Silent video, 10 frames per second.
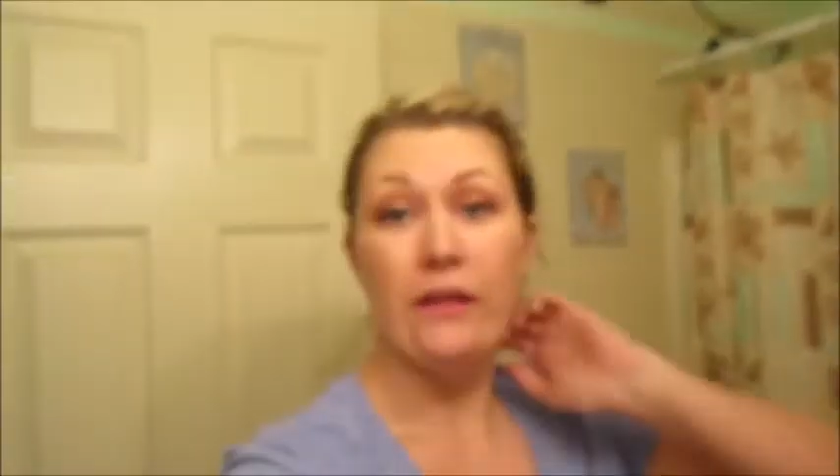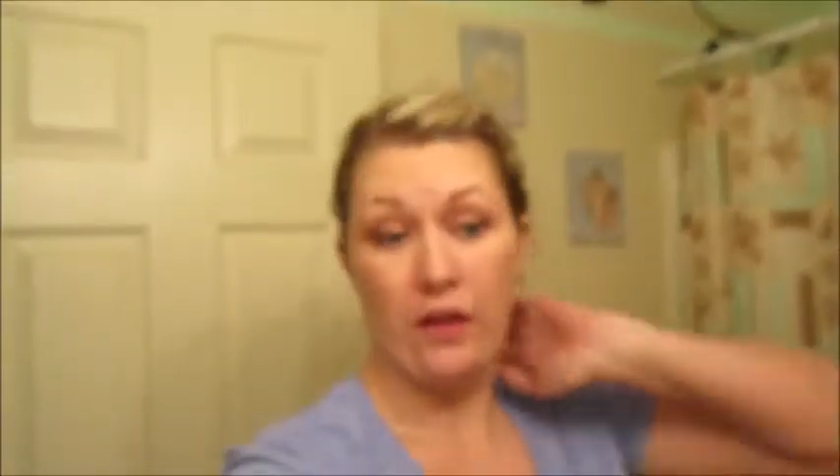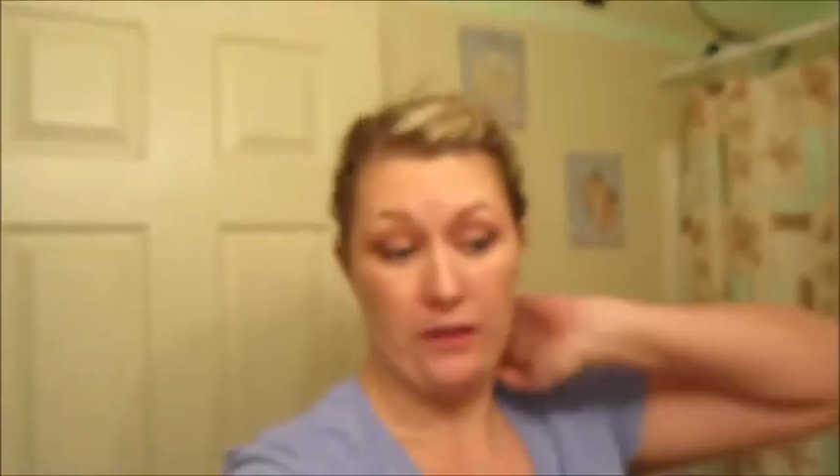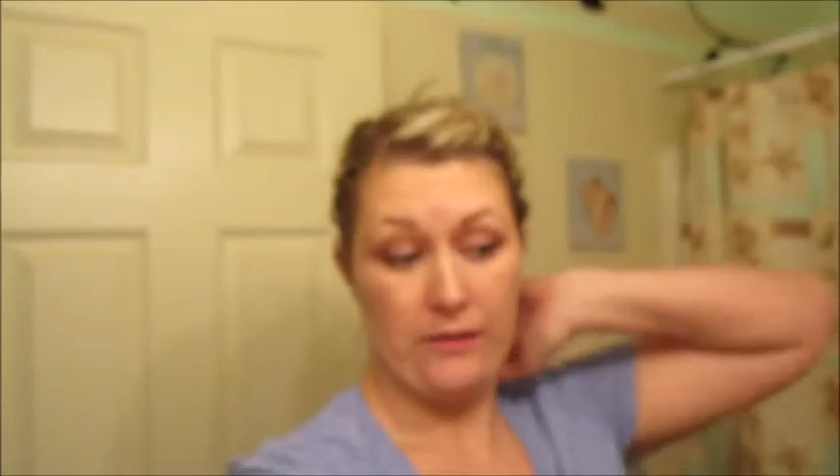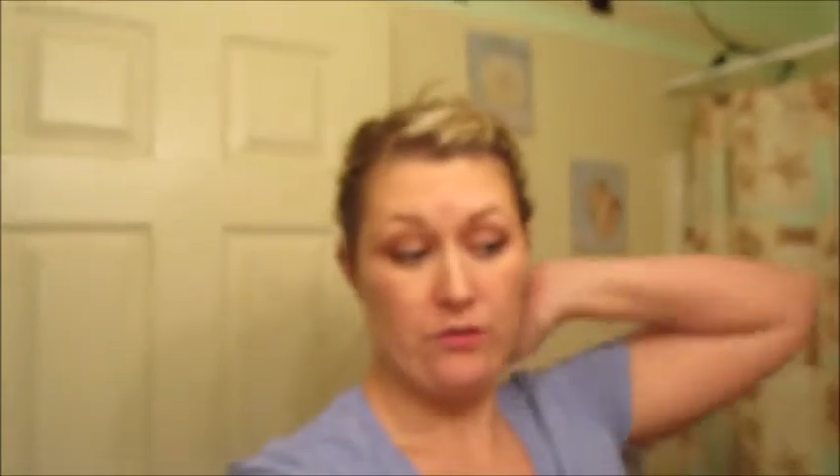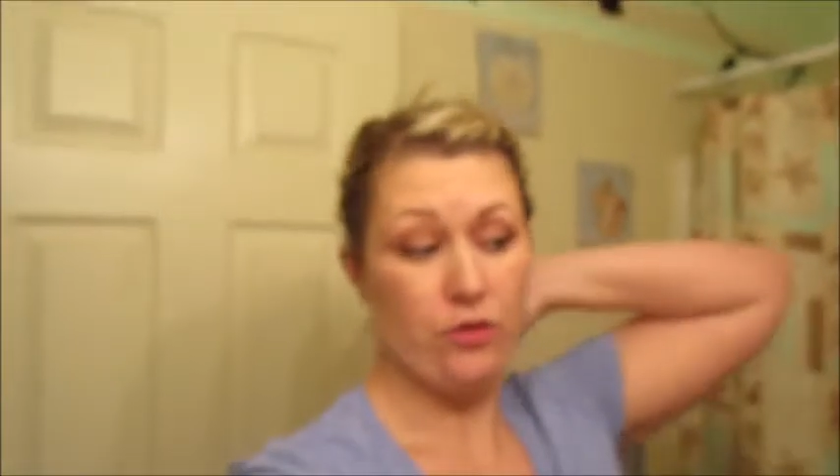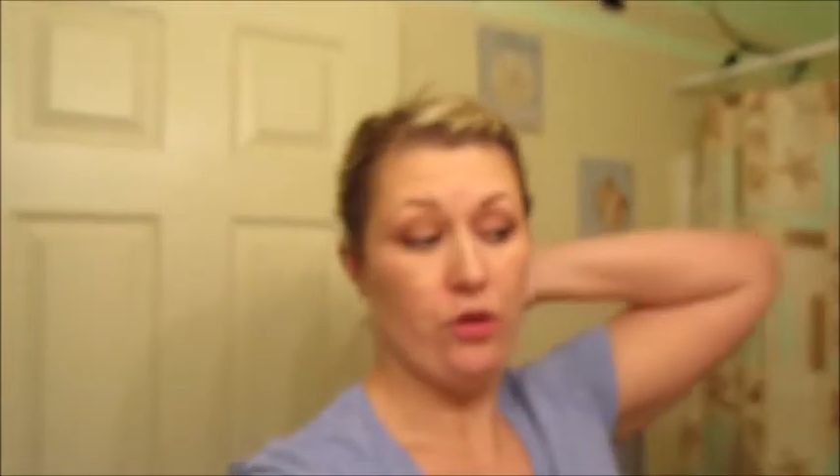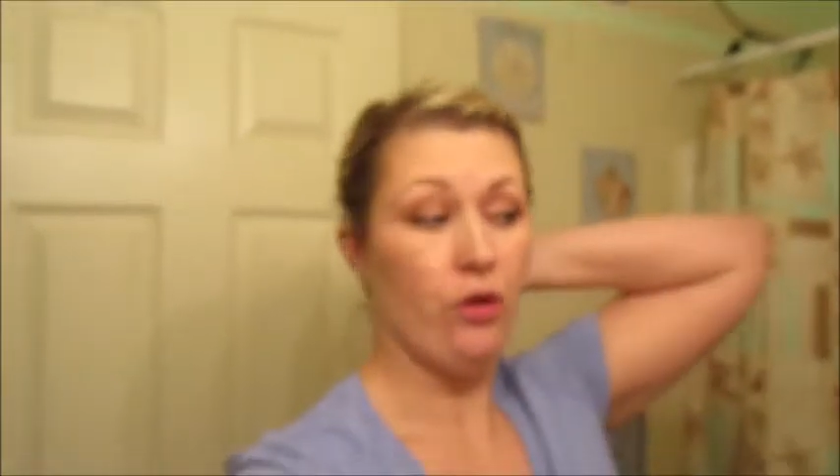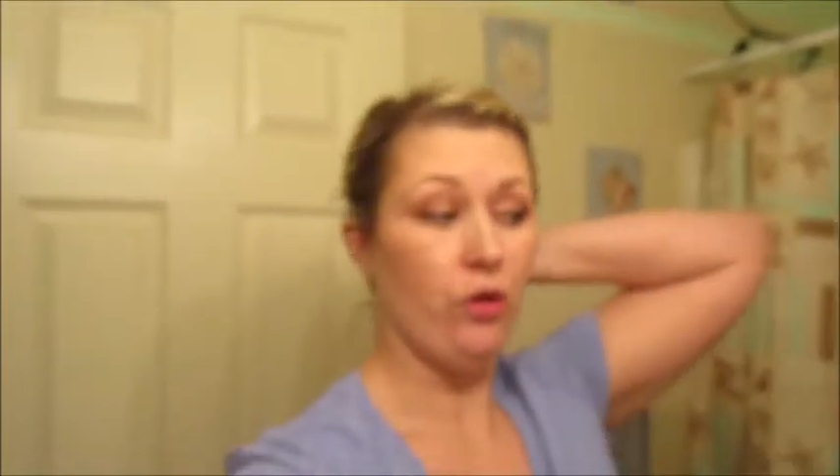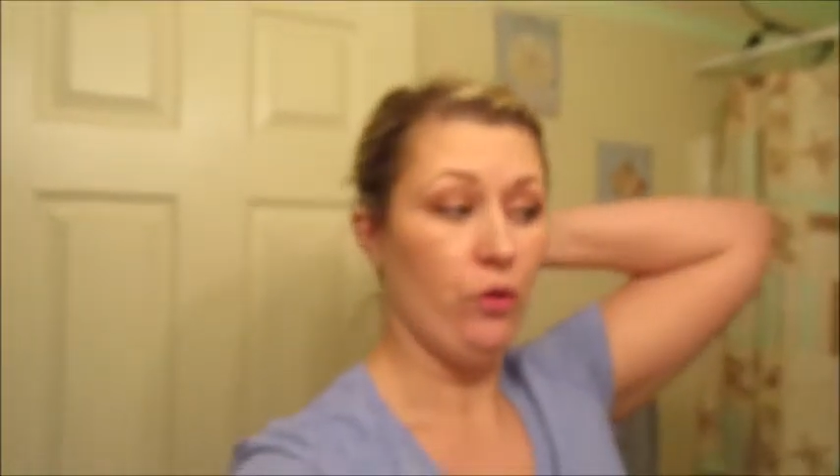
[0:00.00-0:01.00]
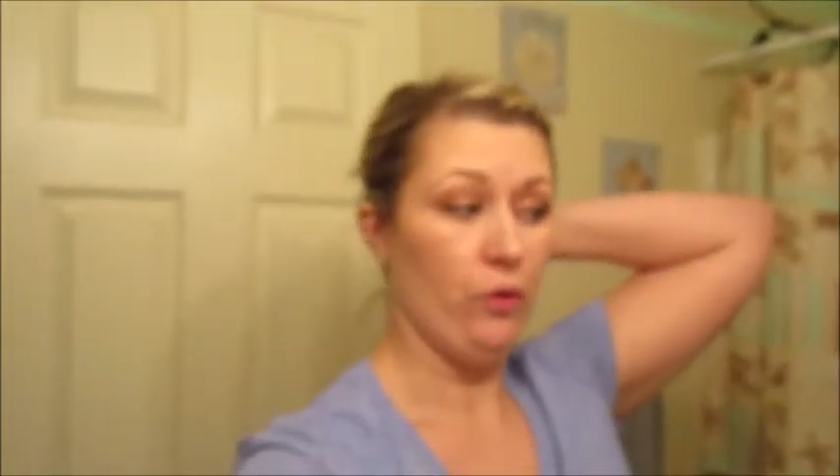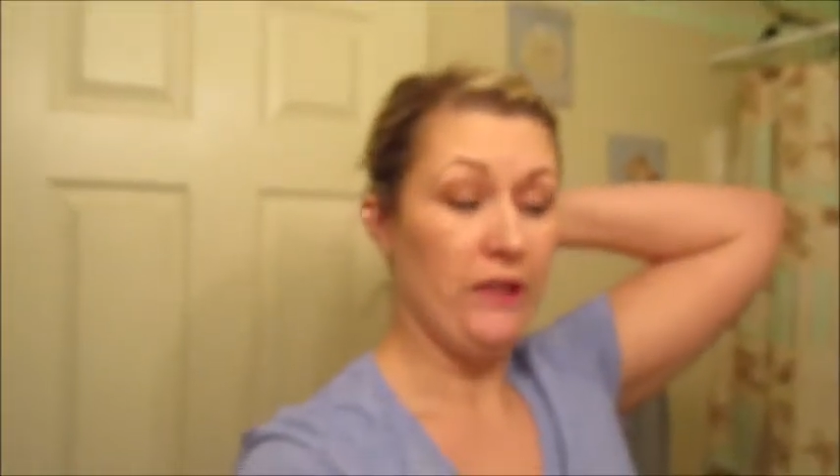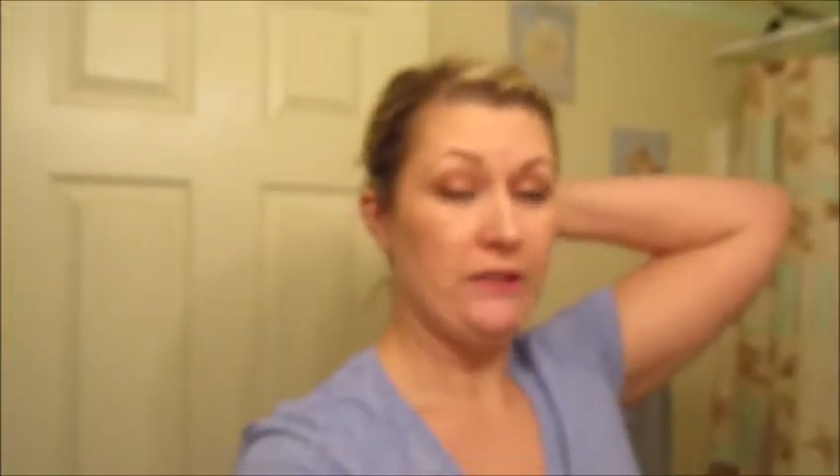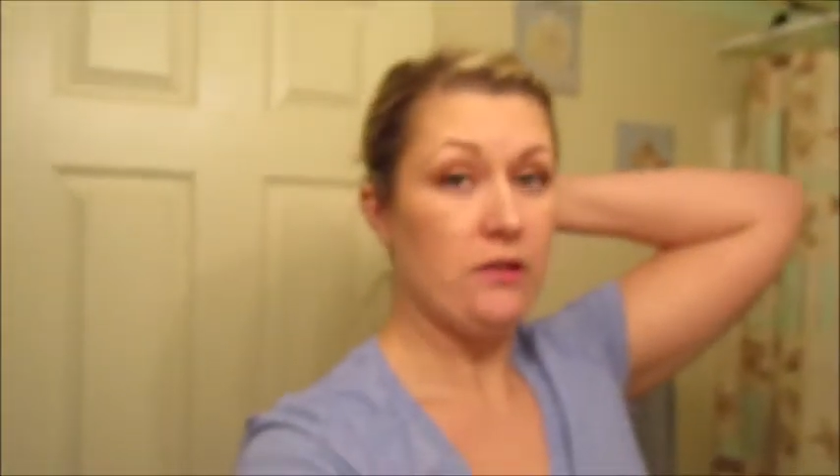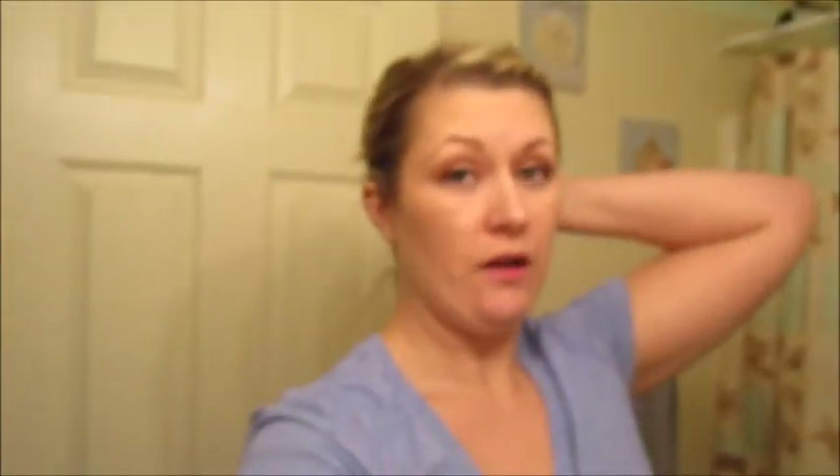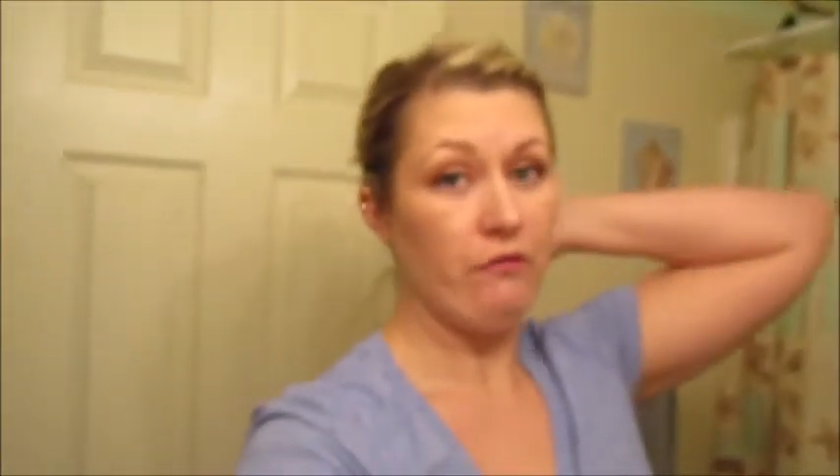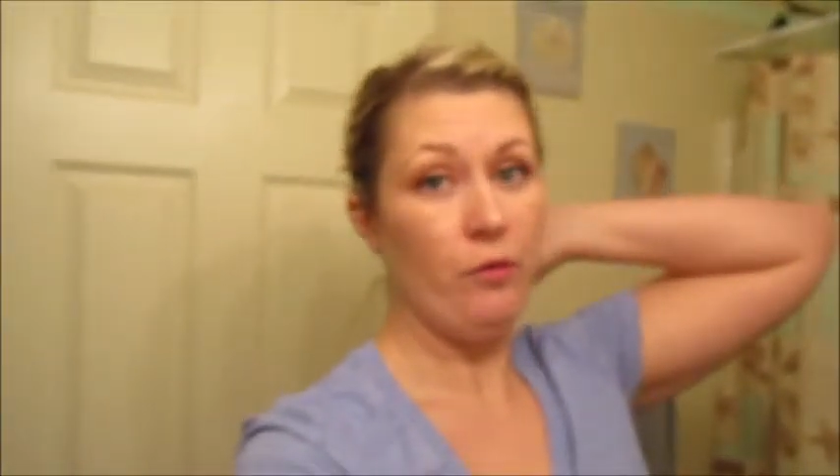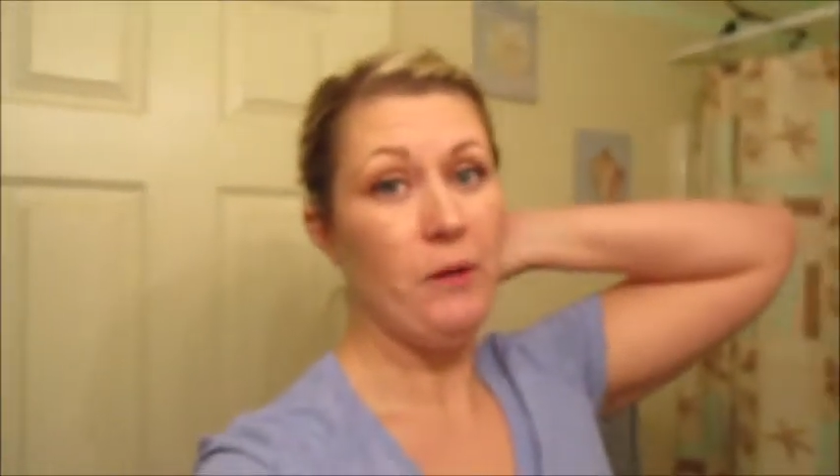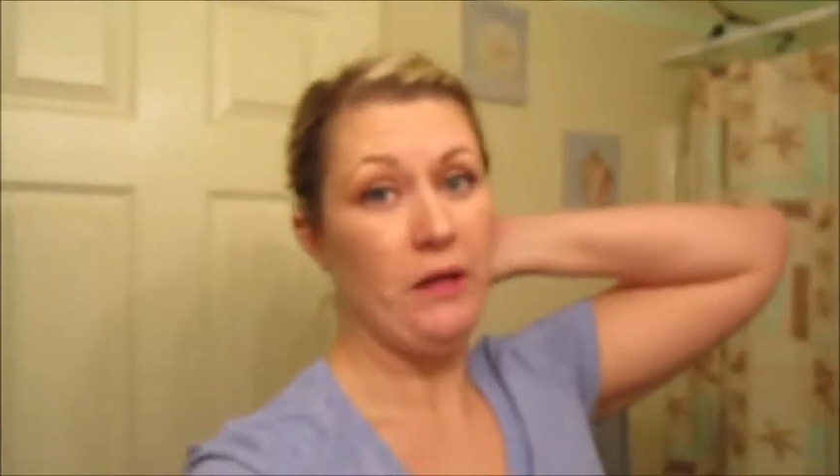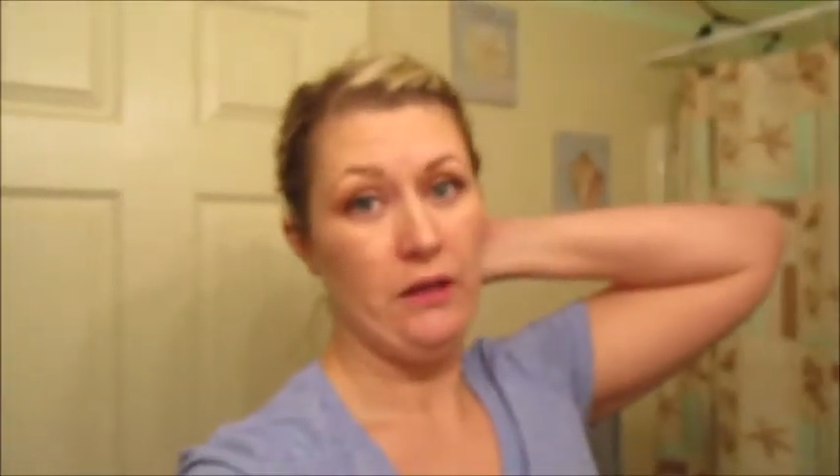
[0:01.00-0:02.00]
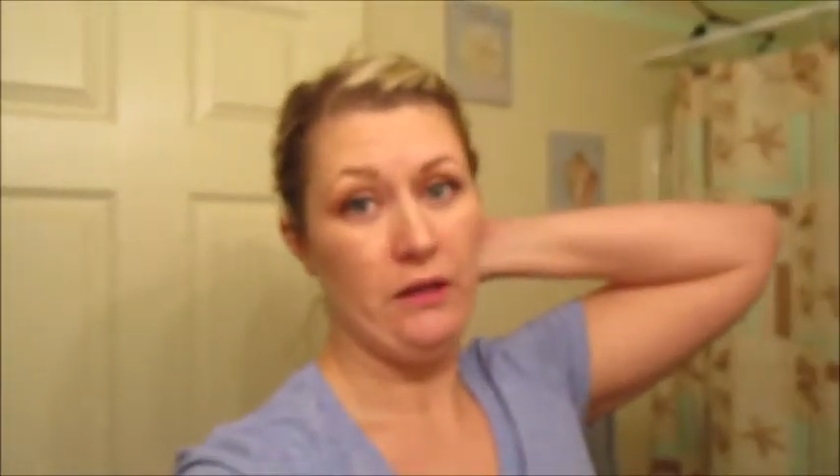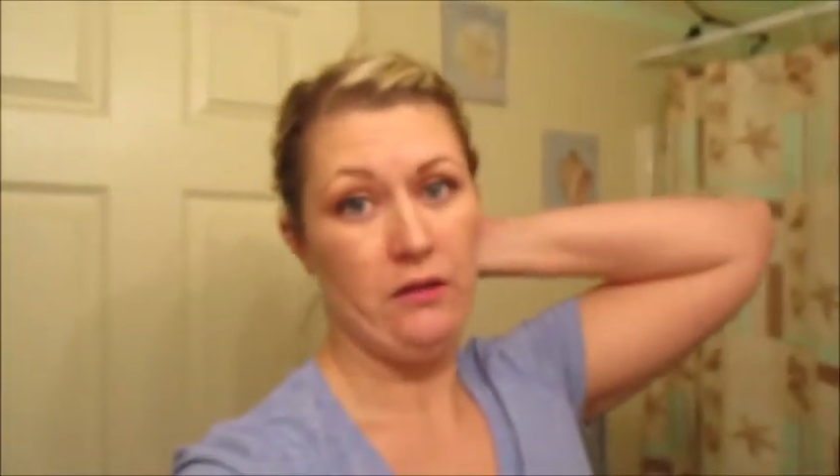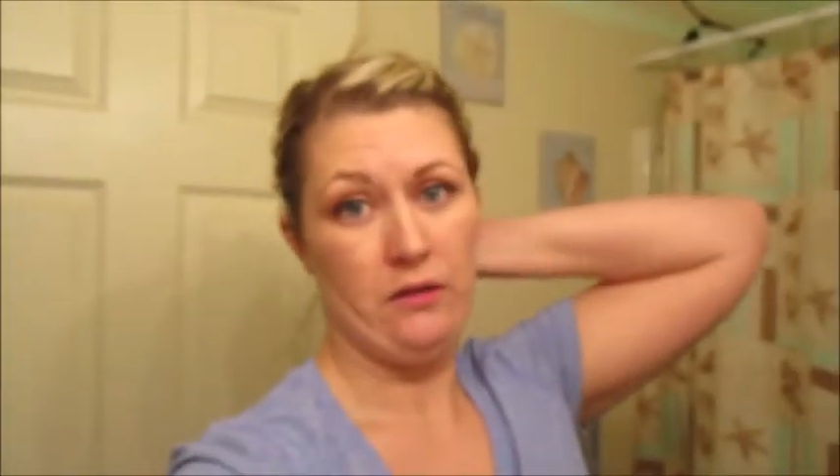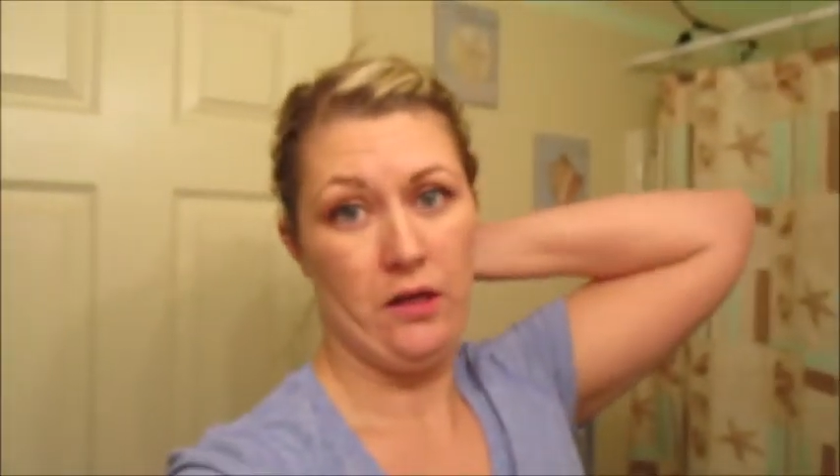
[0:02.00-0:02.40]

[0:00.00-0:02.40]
guys, so it's time for bed.